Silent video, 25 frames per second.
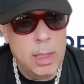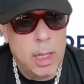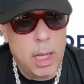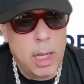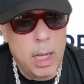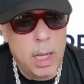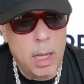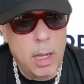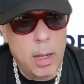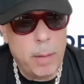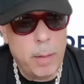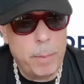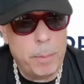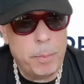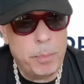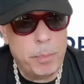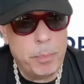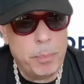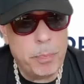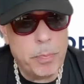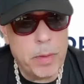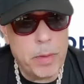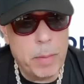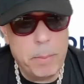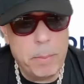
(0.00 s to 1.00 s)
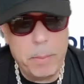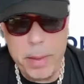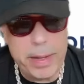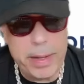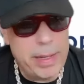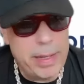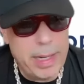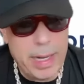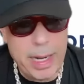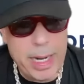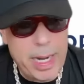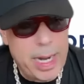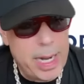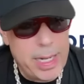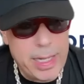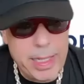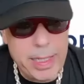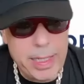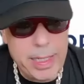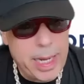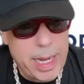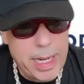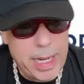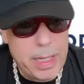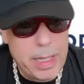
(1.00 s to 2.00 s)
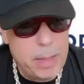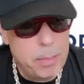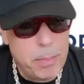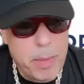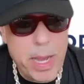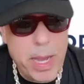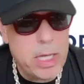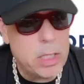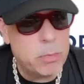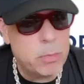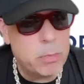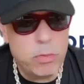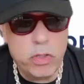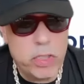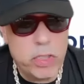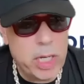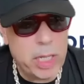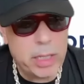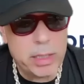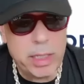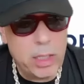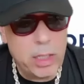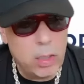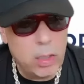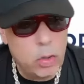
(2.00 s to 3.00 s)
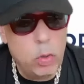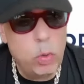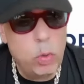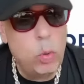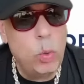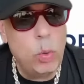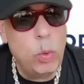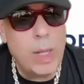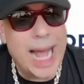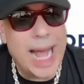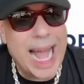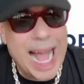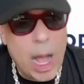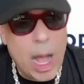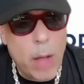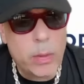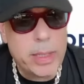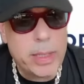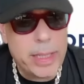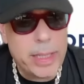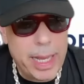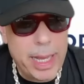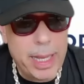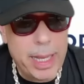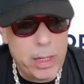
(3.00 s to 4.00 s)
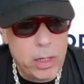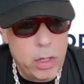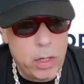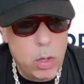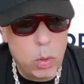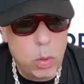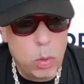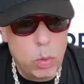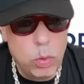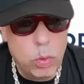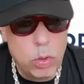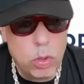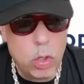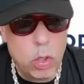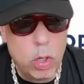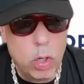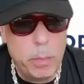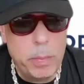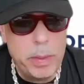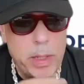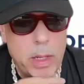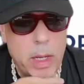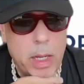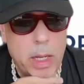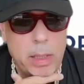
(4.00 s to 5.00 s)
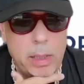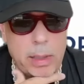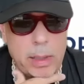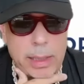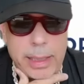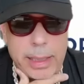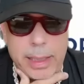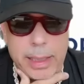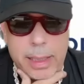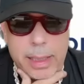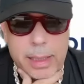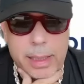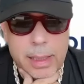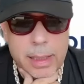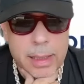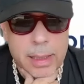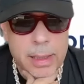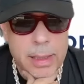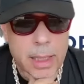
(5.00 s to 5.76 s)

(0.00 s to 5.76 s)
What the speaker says: better than any pace projecting tool out there to know who's going to be on a lead.